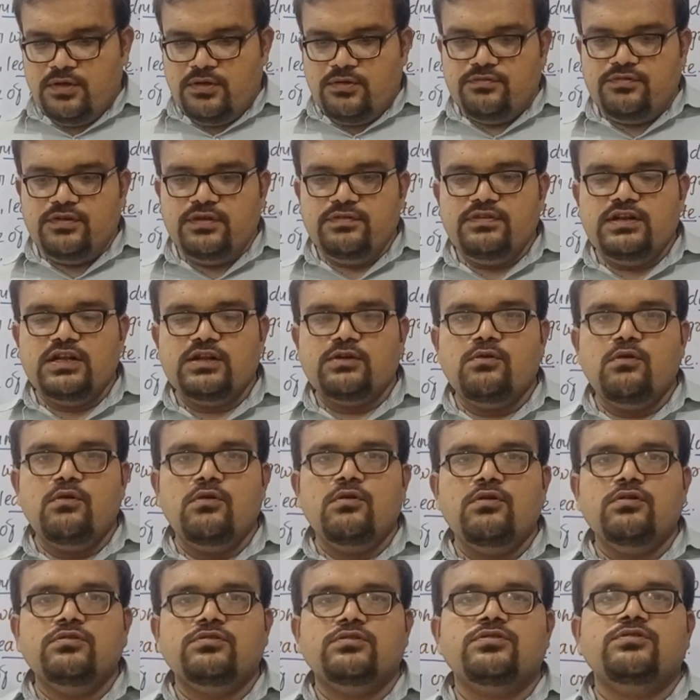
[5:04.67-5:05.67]
we will
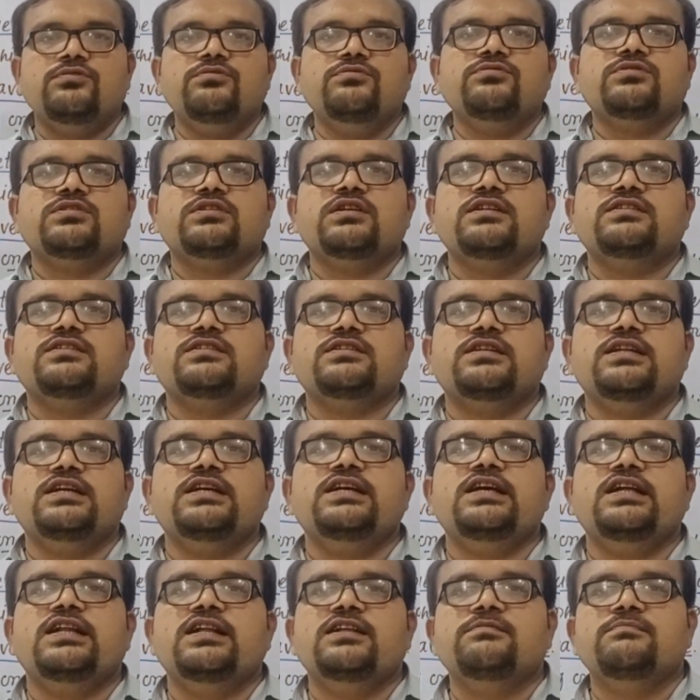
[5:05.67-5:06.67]
go through such
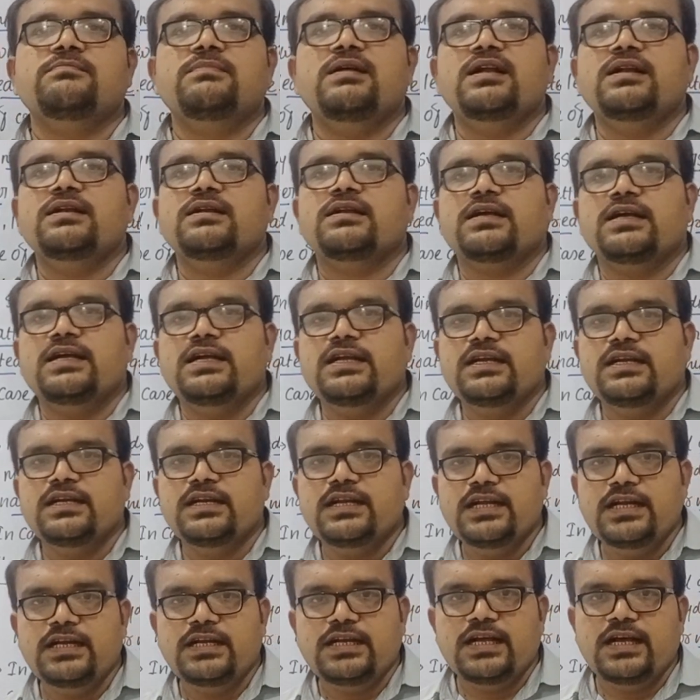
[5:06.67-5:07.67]
rearrangement in
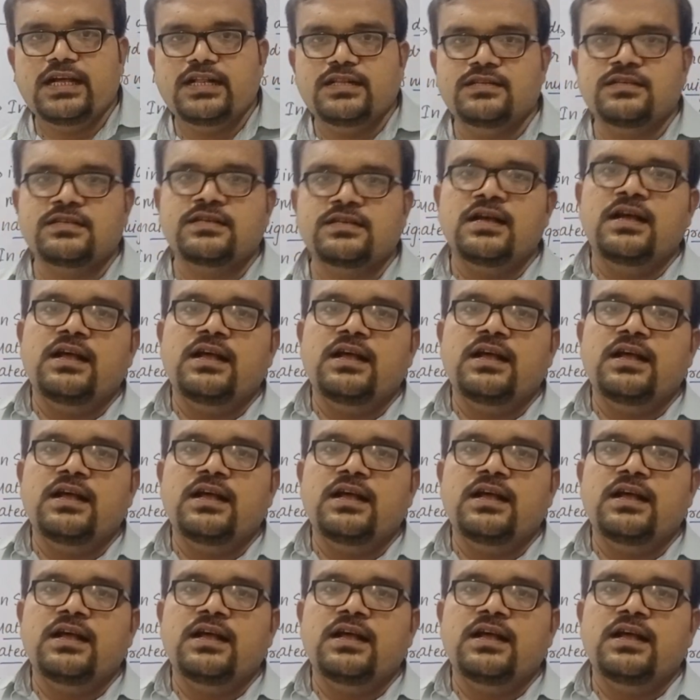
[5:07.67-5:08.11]
details